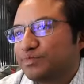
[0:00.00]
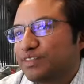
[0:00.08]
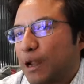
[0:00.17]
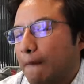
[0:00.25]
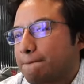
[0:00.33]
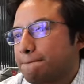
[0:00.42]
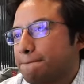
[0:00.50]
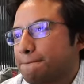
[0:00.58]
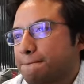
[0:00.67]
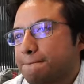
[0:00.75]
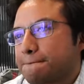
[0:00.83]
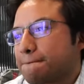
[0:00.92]

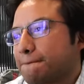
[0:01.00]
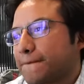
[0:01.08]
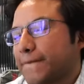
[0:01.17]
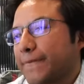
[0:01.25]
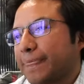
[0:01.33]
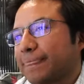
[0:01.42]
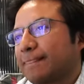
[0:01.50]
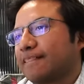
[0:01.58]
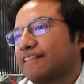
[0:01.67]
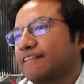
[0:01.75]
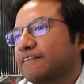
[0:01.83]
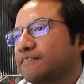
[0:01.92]

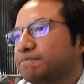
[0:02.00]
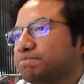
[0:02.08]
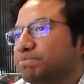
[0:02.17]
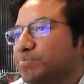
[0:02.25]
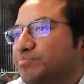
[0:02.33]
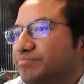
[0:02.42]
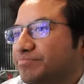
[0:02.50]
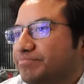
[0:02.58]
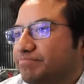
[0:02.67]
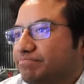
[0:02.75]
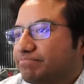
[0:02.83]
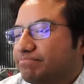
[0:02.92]

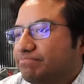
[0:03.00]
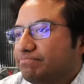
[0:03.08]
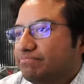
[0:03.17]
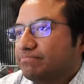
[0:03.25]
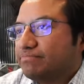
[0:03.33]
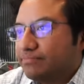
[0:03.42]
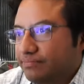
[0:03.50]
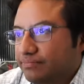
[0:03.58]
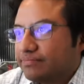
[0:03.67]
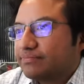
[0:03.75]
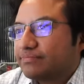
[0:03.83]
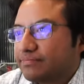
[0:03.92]

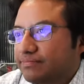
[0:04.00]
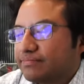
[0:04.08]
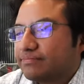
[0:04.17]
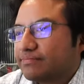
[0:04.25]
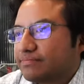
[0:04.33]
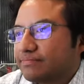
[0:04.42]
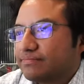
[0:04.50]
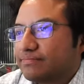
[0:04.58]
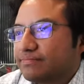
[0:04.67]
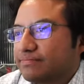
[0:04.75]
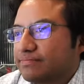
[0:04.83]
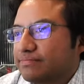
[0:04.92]

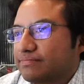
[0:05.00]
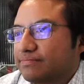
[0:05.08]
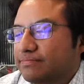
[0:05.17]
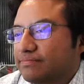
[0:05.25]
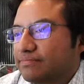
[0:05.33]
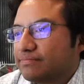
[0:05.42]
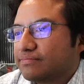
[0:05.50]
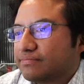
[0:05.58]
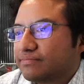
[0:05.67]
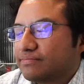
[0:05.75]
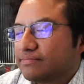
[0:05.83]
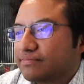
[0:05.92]

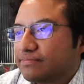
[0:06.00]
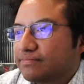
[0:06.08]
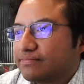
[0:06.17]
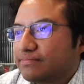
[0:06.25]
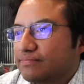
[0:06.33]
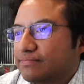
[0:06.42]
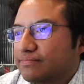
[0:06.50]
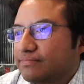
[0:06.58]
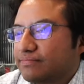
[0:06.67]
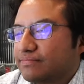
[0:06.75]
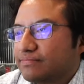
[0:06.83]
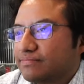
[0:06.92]

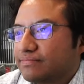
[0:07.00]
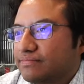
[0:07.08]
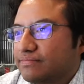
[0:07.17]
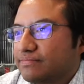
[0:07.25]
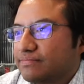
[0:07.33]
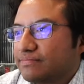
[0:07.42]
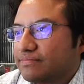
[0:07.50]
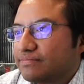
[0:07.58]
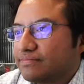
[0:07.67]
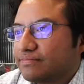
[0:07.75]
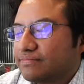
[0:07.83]
This person isn't speaking.